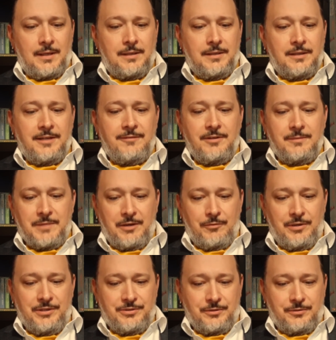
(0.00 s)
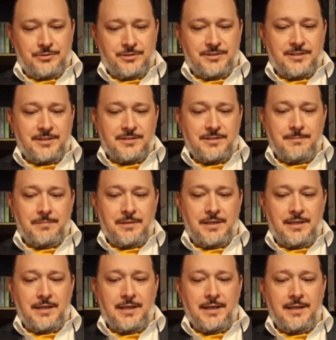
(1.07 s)
Leaving my research assistant
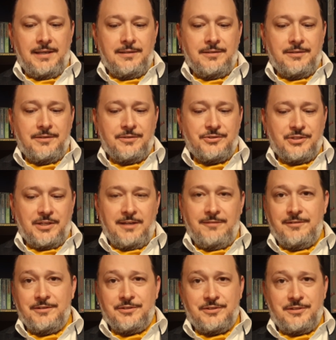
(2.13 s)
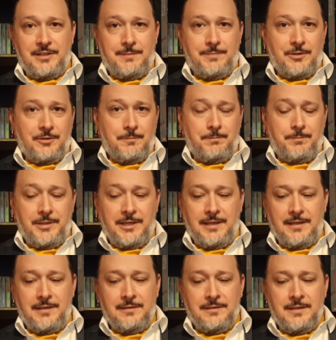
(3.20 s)
behind, safe and asleep in her
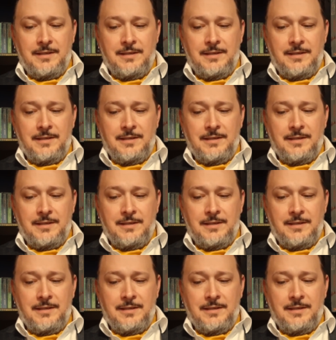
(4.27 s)
bed,